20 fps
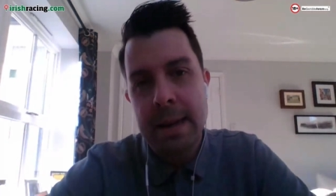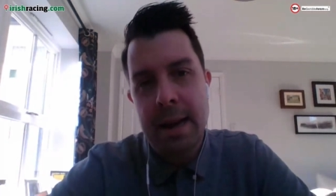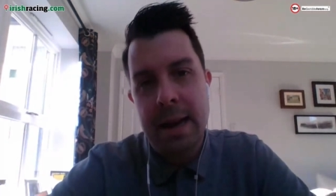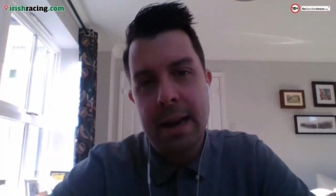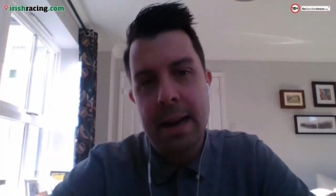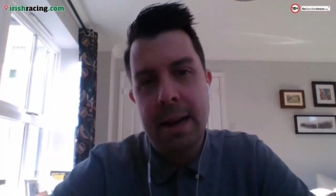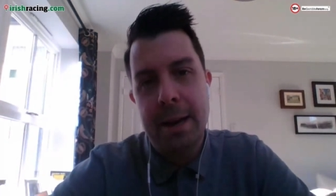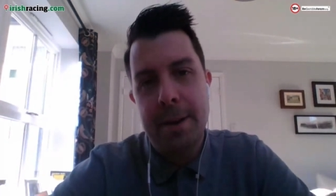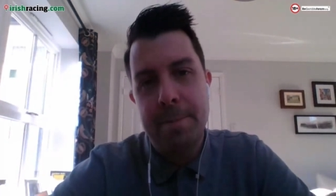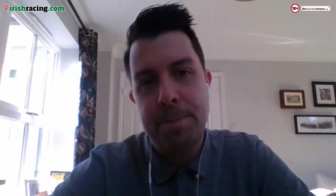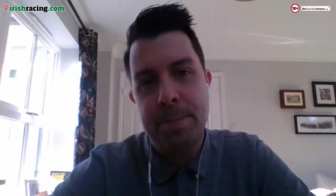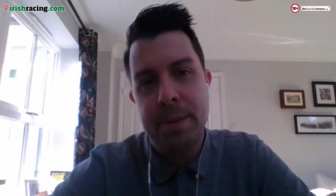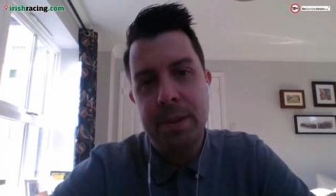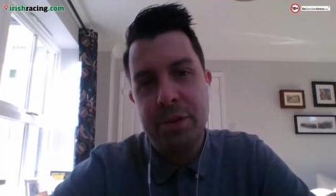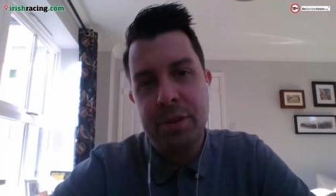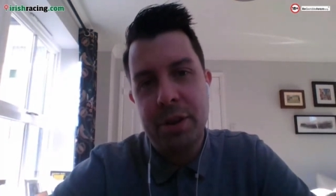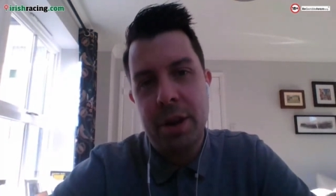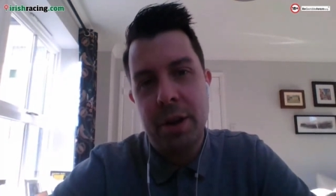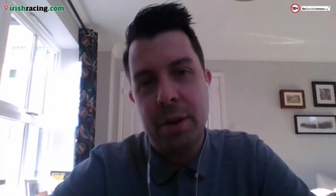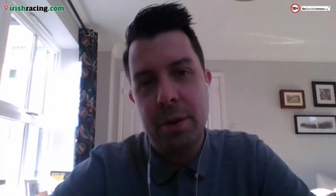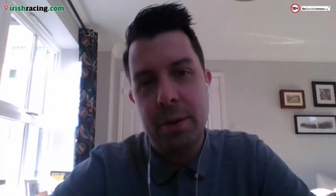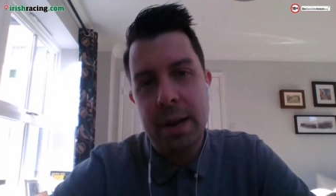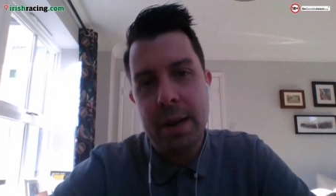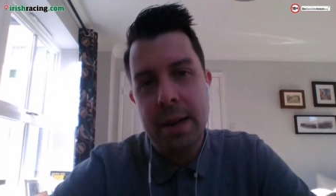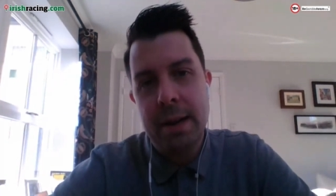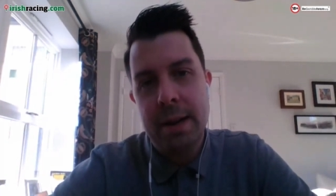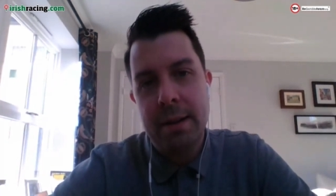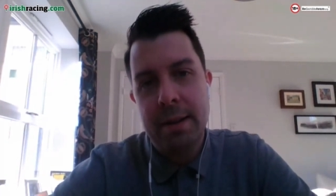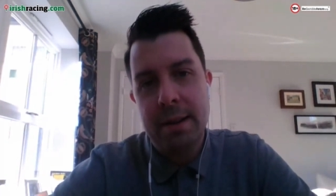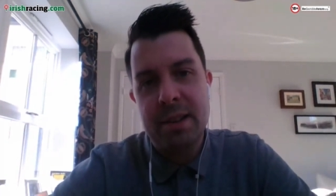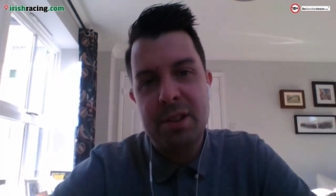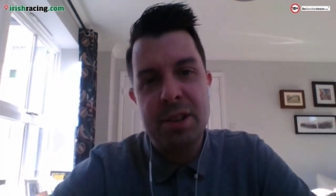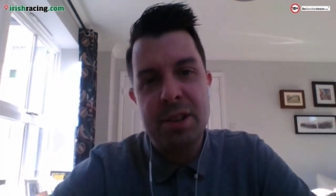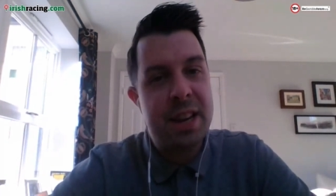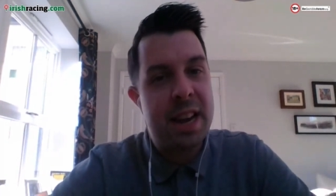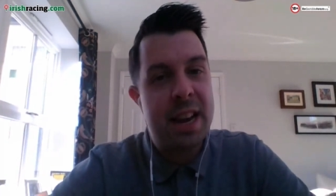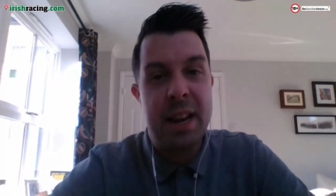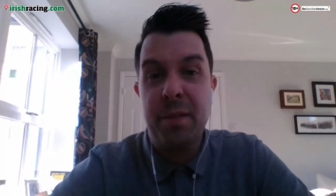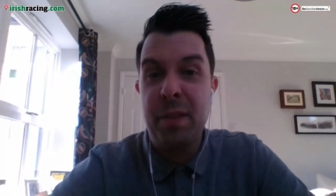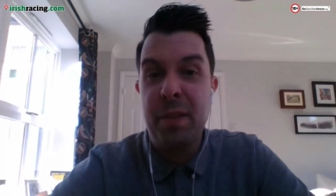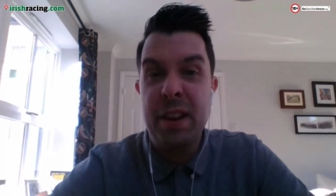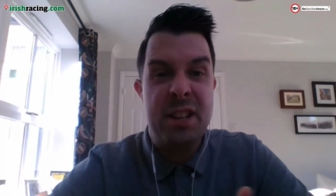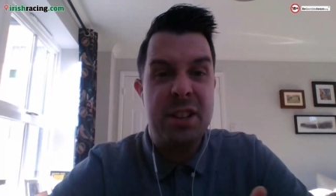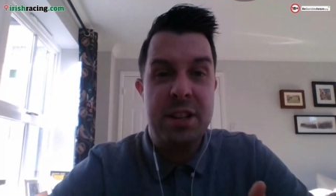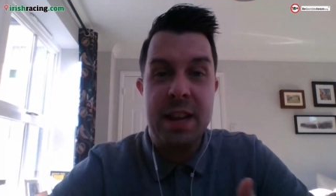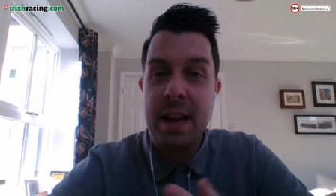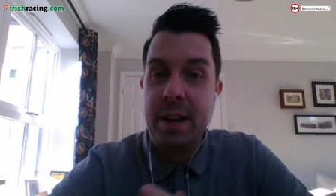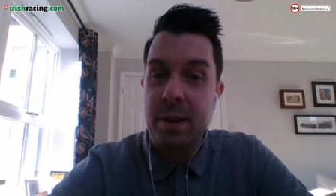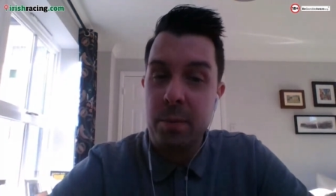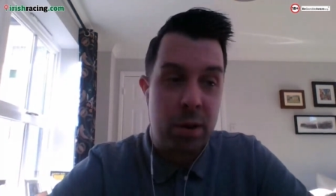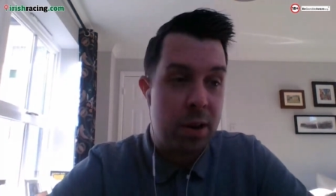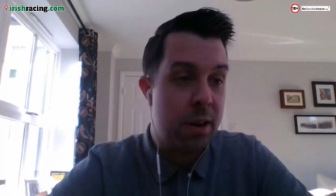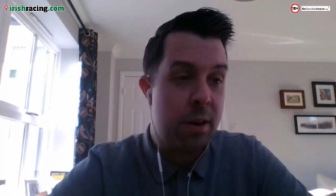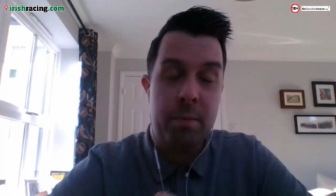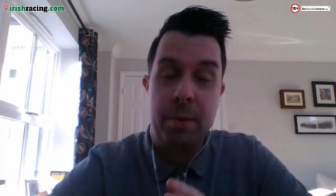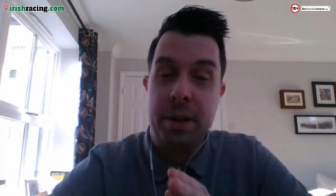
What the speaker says: So as I said, if he'd said, well, look,